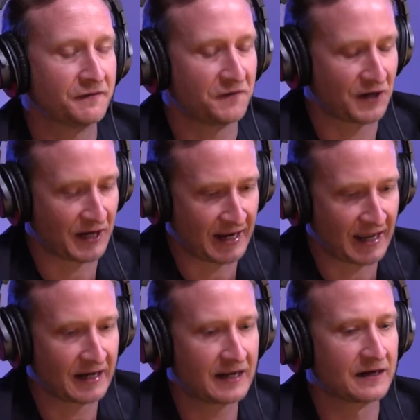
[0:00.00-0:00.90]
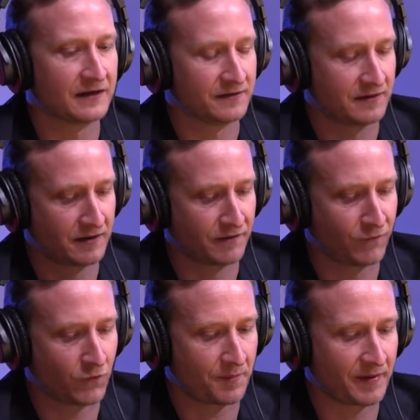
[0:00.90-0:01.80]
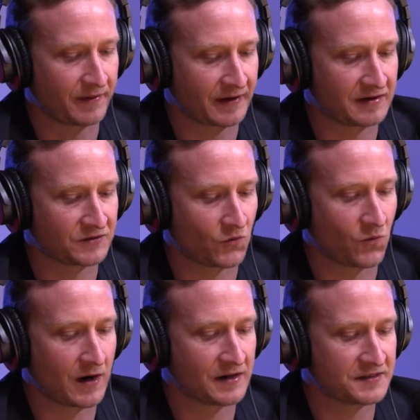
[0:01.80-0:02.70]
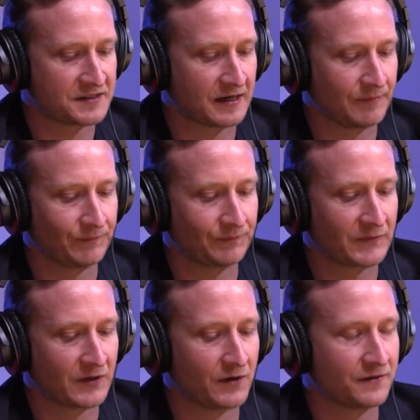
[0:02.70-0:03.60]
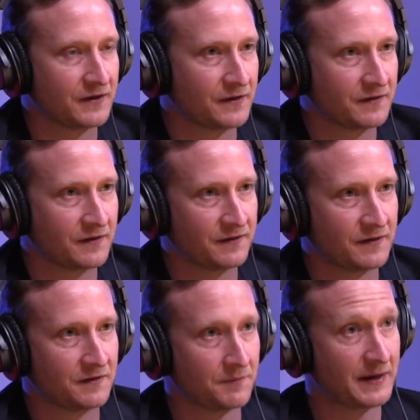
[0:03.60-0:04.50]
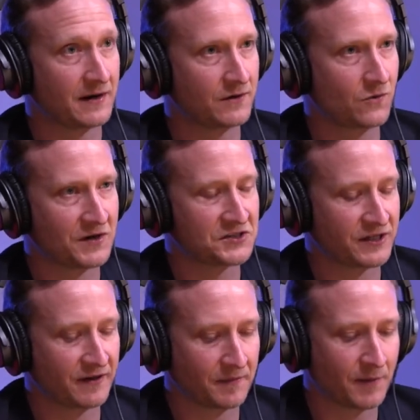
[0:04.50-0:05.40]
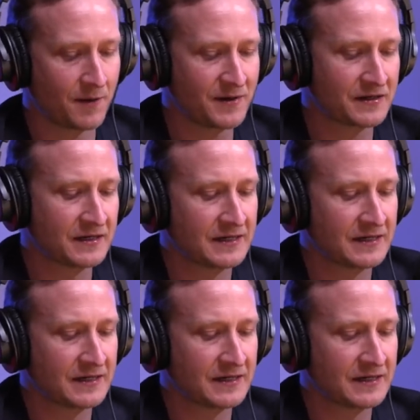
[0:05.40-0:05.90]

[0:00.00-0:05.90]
if you can get in, and, and affordability is always, um, you know, the, the, the big question at the moment.